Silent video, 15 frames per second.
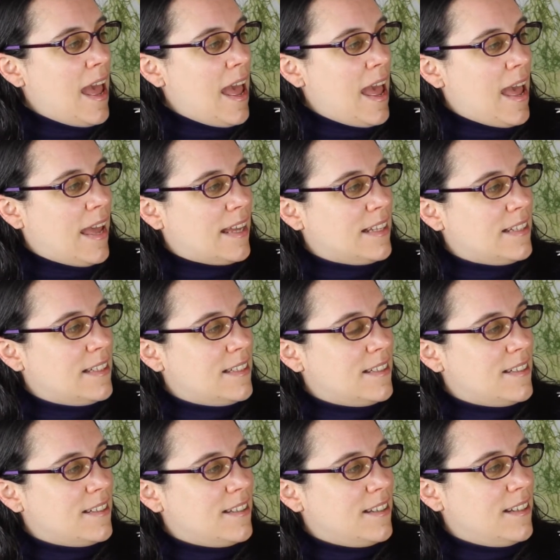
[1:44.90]

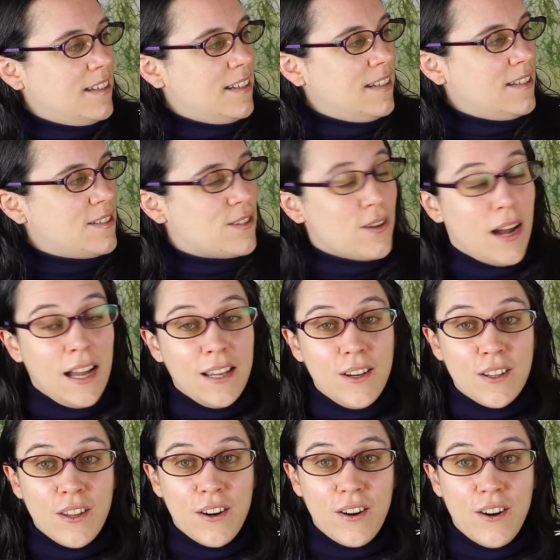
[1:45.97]
And so I
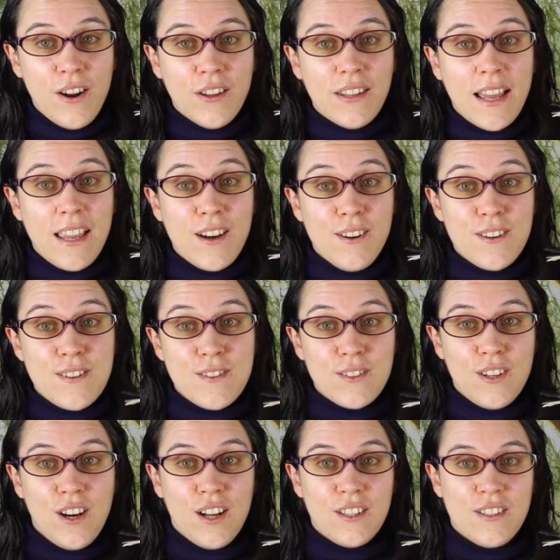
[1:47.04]
got her, and I also
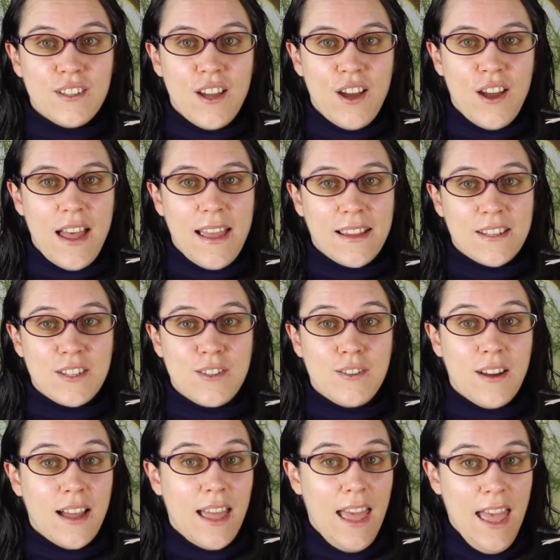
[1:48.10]
got an
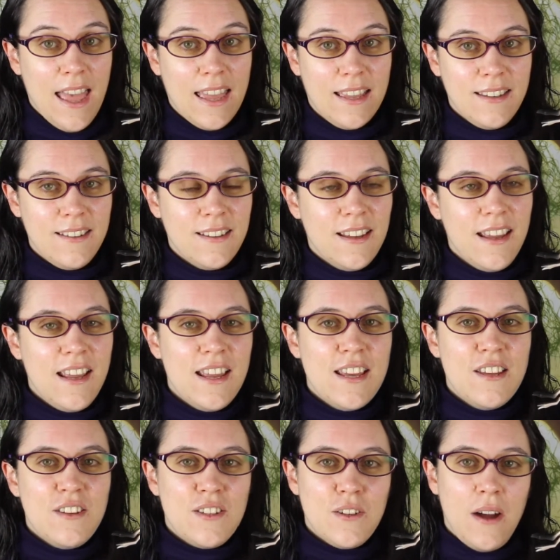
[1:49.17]
extra head,
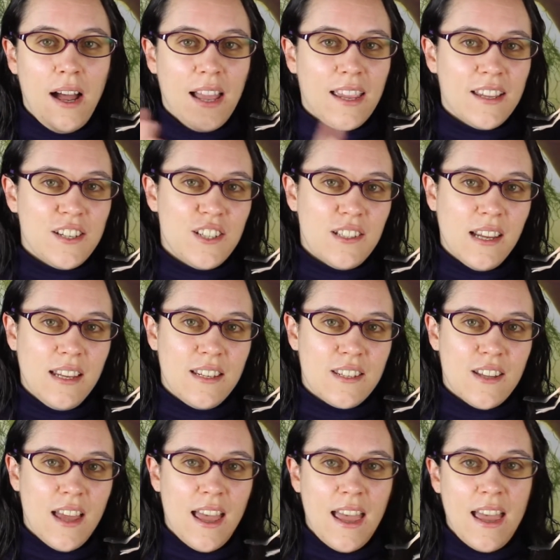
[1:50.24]
so I can change
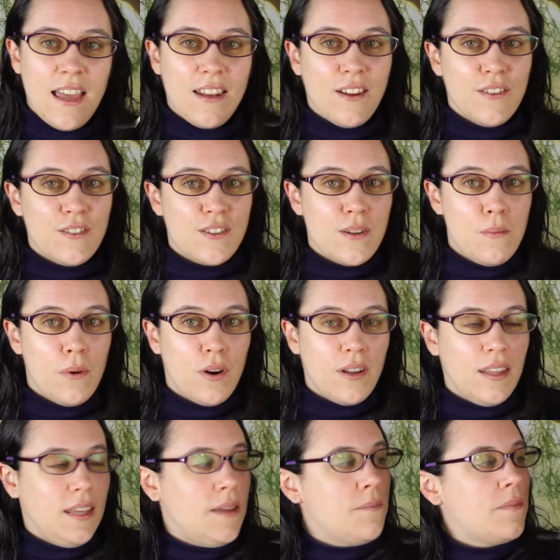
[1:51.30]
the head on the
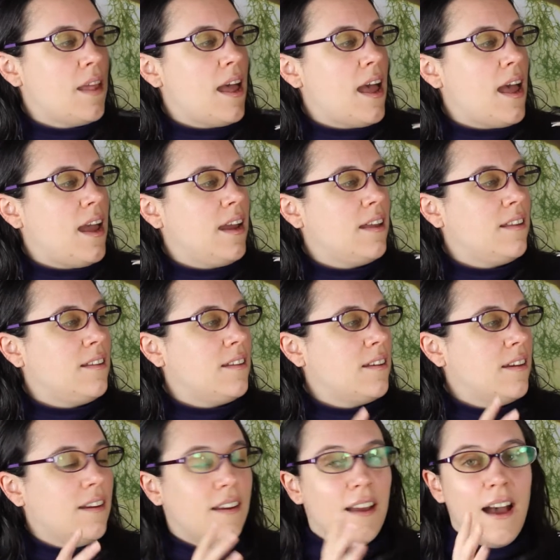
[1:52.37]
body
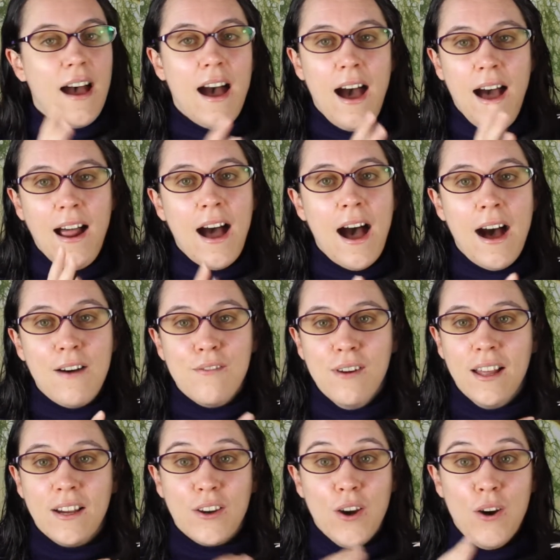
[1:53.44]
and have
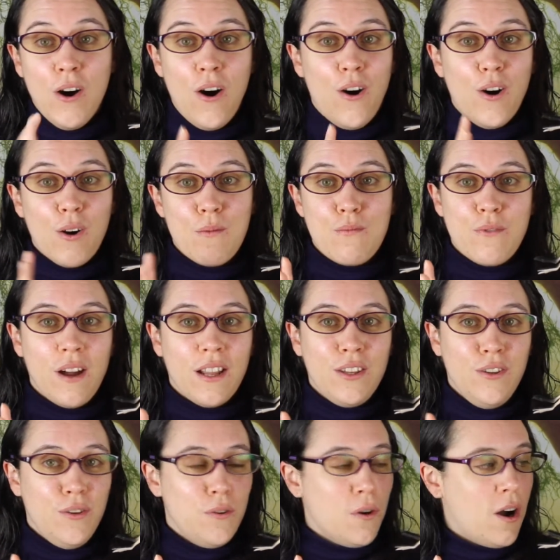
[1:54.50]
like an all
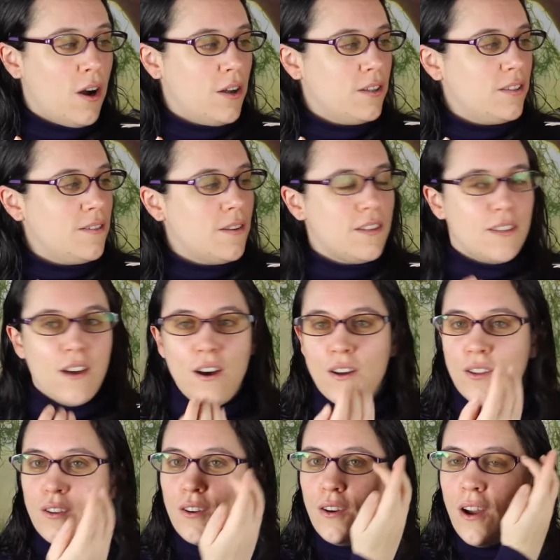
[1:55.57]
brand new aunt. The
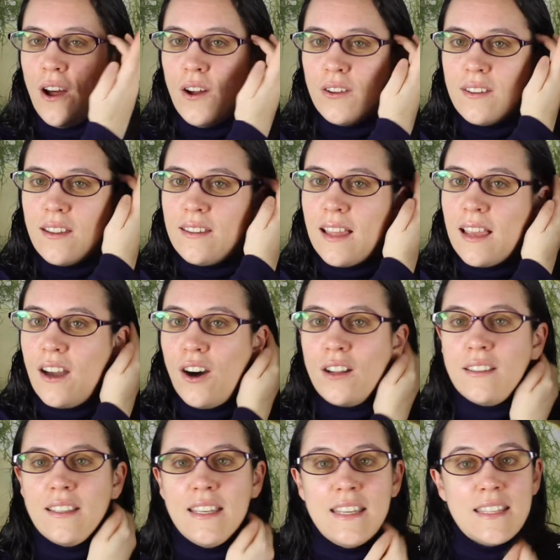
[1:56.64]
other aunt that I
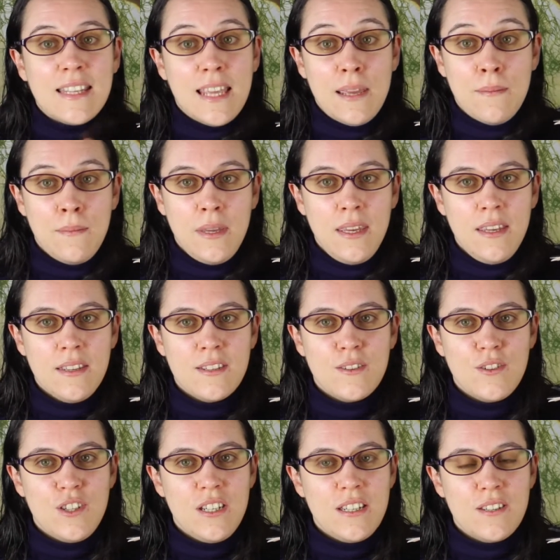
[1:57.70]
got is Amy,
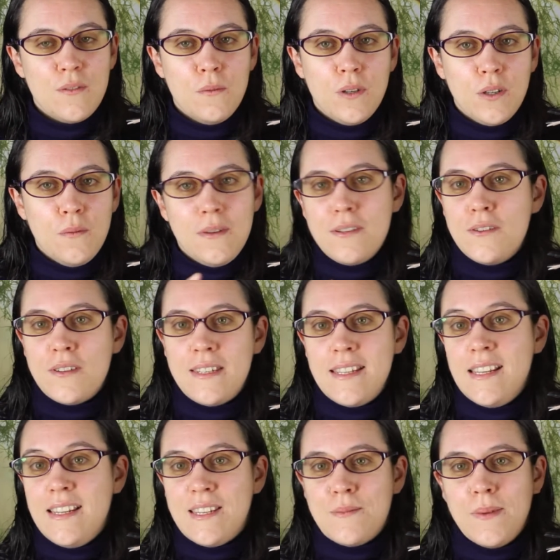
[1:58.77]
so she's the one with the
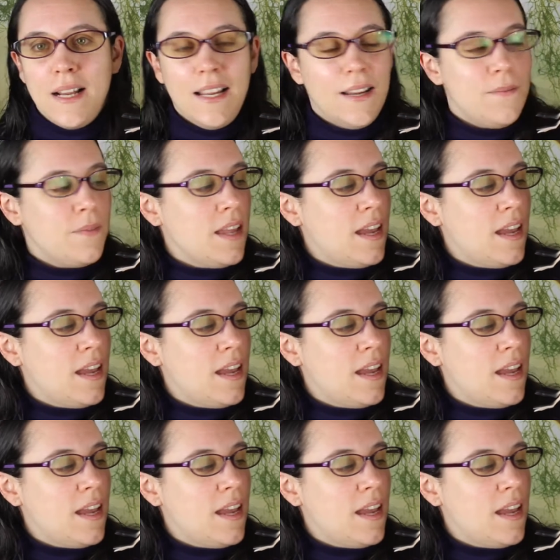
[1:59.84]
silly smile.